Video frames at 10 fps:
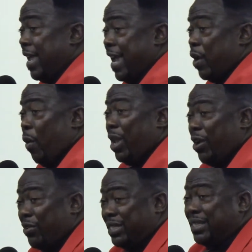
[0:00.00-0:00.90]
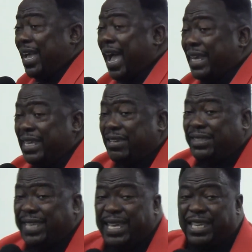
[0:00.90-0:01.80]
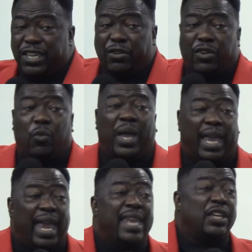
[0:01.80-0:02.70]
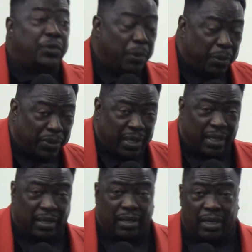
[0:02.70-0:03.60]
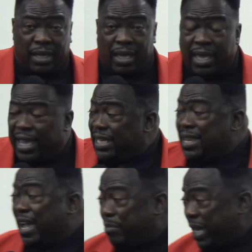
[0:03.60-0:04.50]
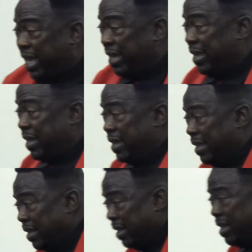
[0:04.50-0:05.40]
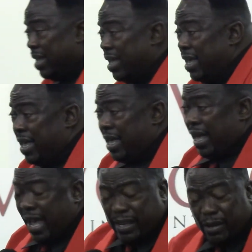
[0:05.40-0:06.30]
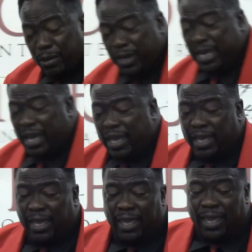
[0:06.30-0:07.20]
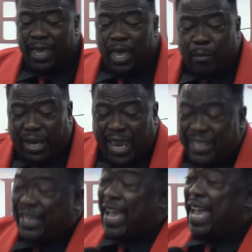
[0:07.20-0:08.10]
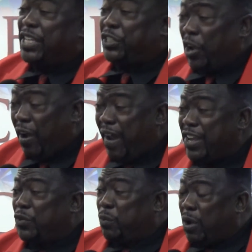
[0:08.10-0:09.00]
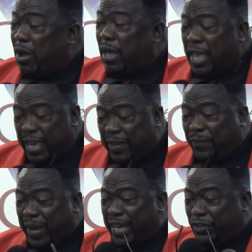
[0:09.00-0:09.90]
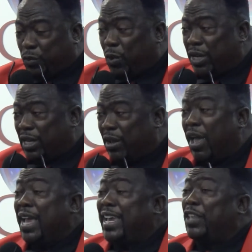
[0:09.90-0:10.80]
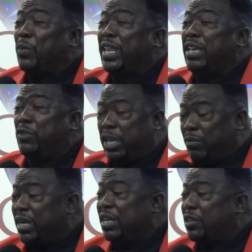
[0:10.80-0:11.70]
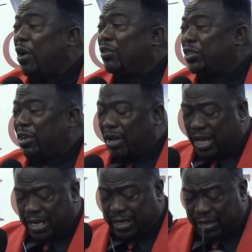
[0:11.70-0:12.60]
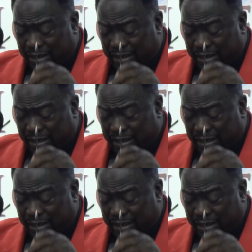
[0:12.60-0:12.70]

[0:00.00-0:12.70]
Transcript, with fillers: And the Holy Ghost is guiding you, teaching you in the way, in the truth. It's not me. Hallelujah. But here's a guy turned his his face toward the Lord. Guess what? He was getting ready to talk to God.